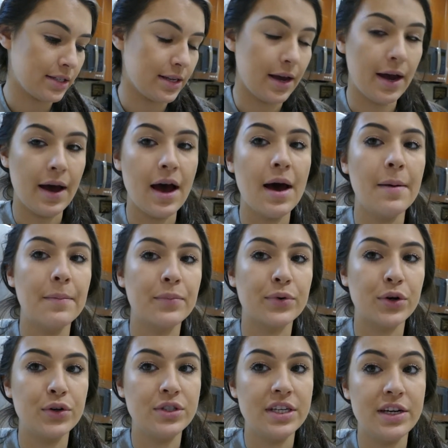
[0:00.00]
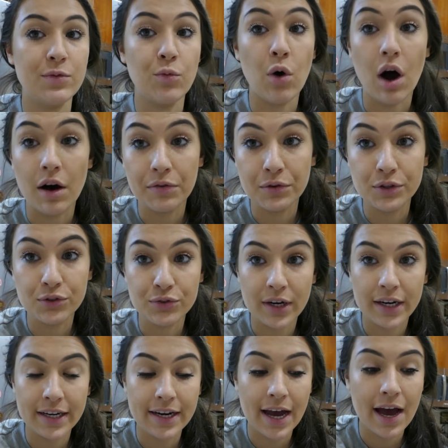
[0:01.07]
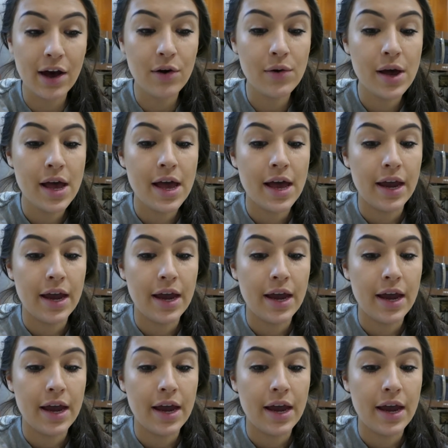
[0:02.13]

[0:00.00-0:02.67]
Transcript: some protein waffles right now.